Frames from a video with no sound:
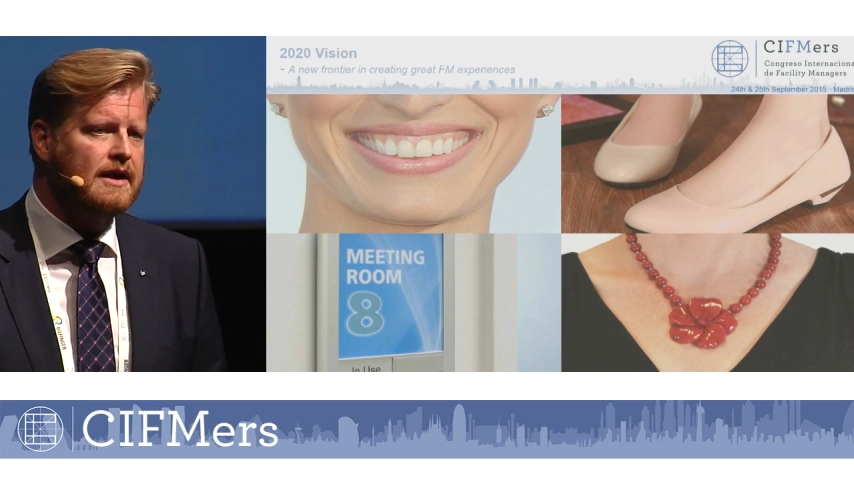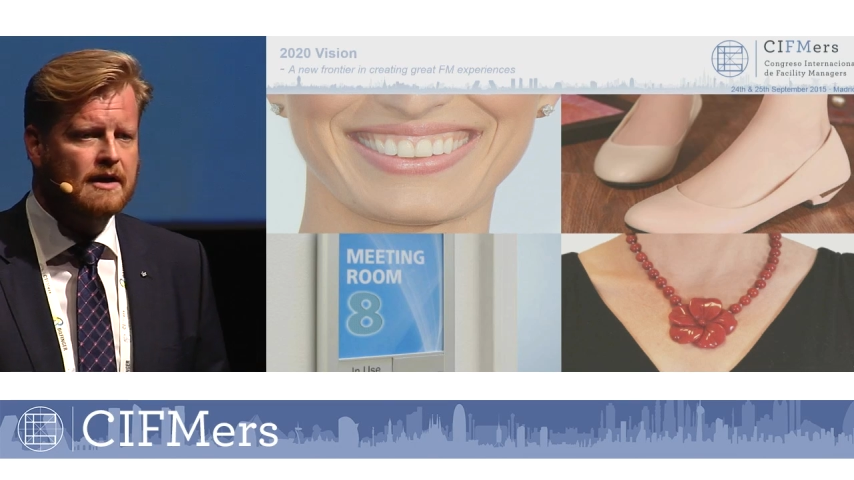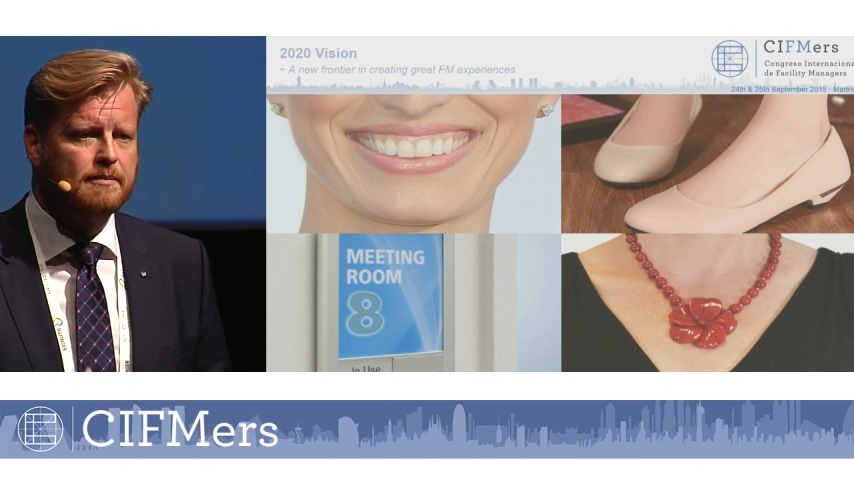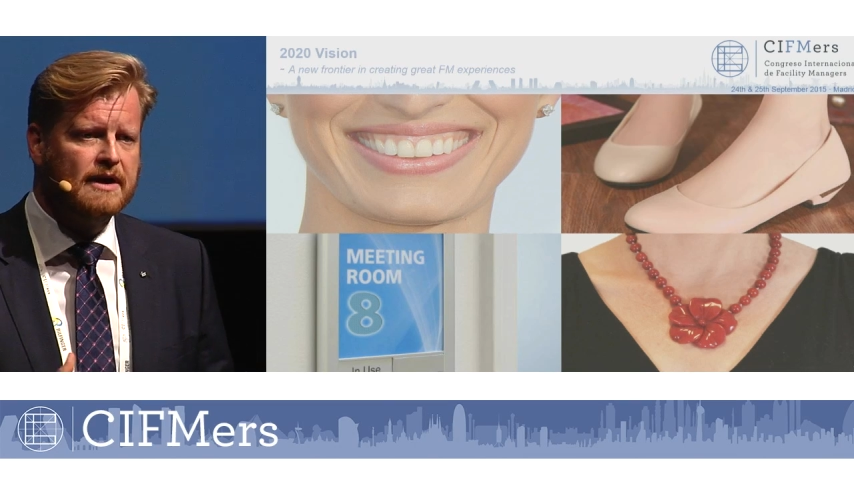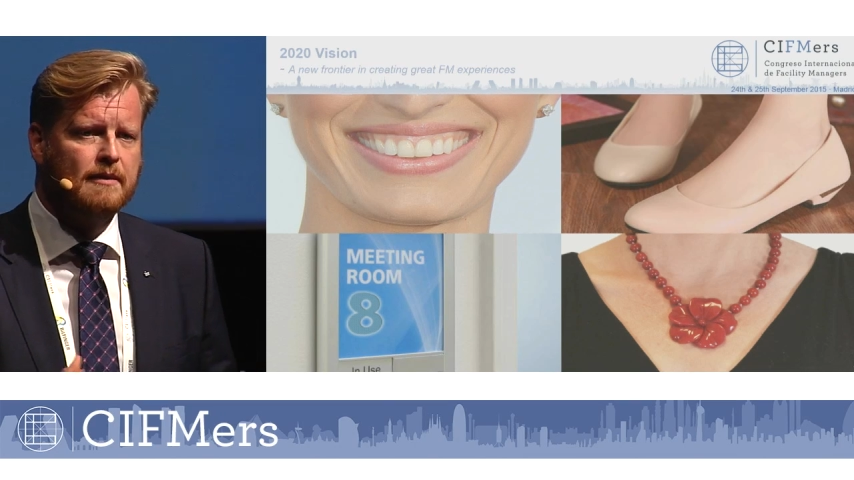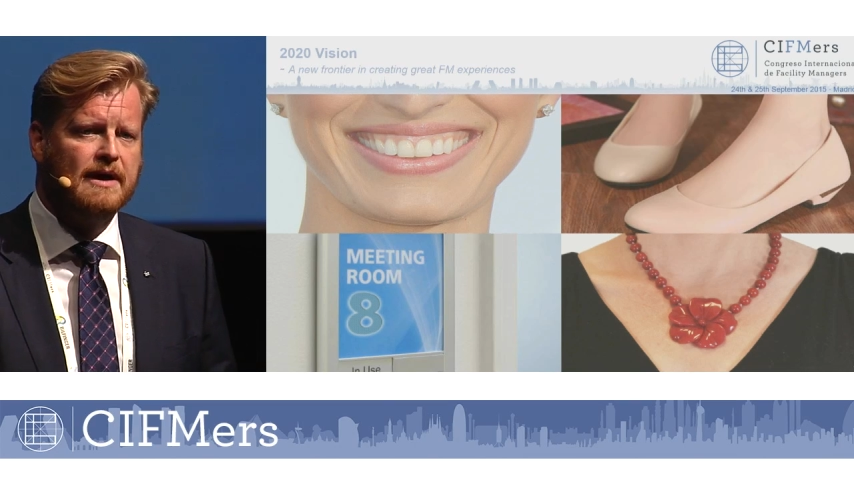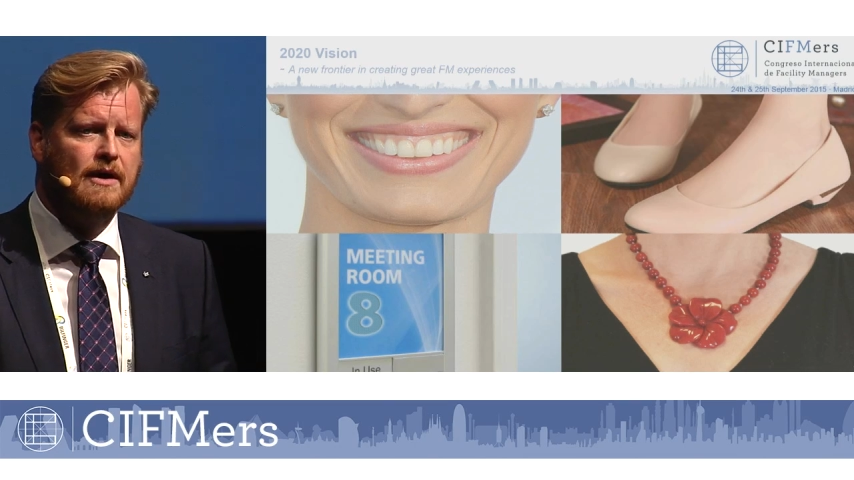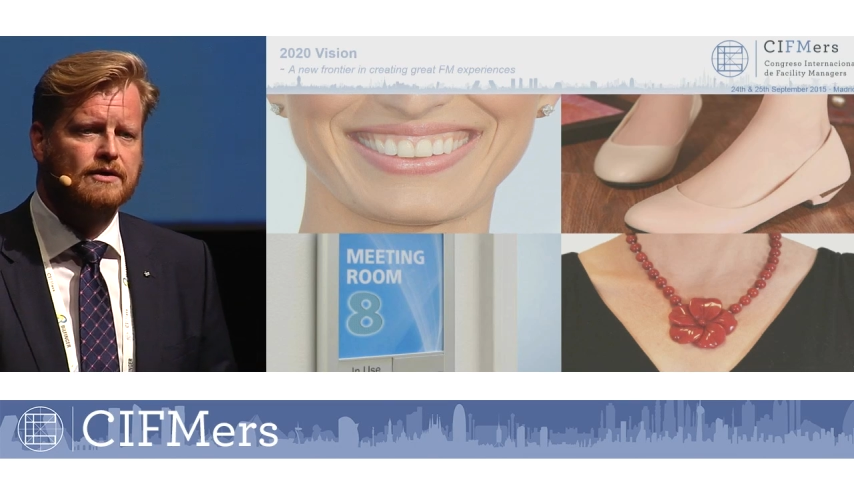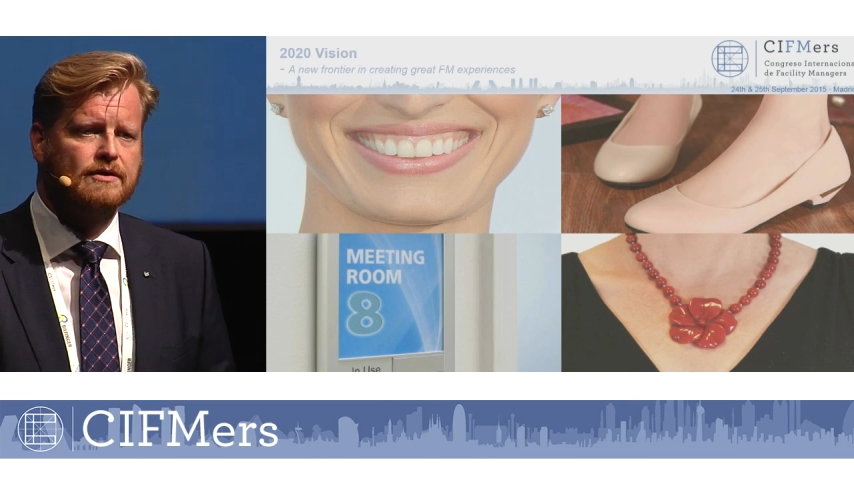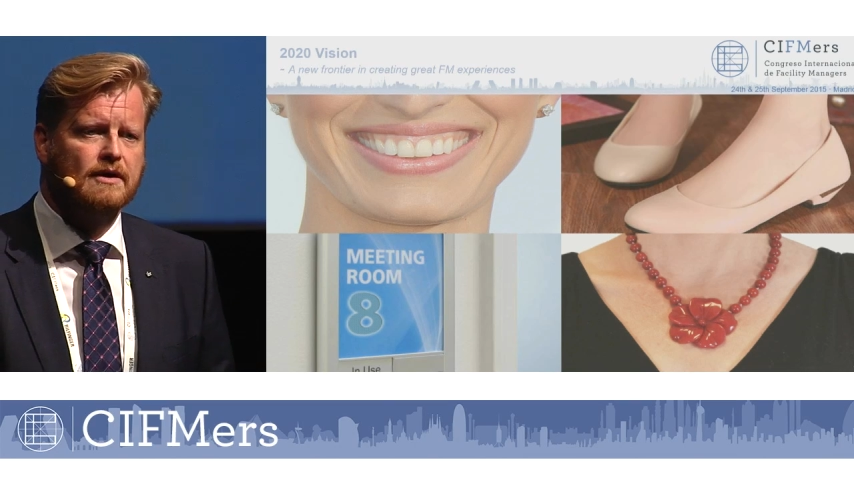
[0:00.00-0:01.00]
a little bit
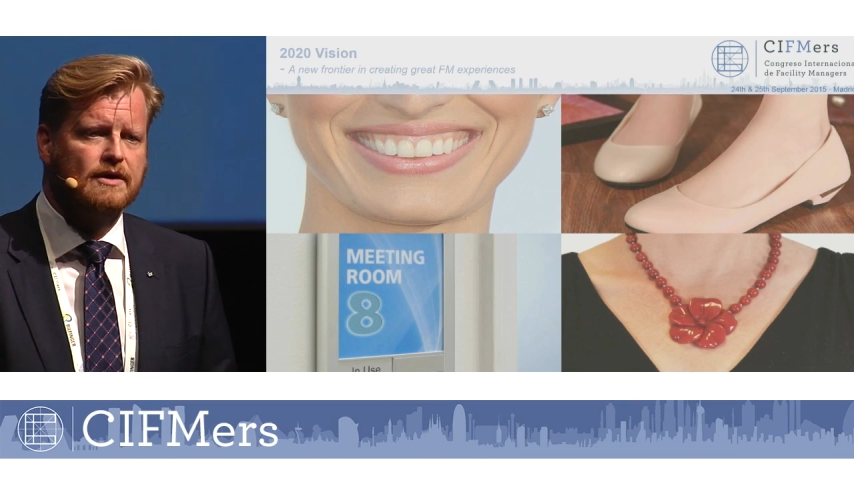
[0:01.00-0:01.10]
about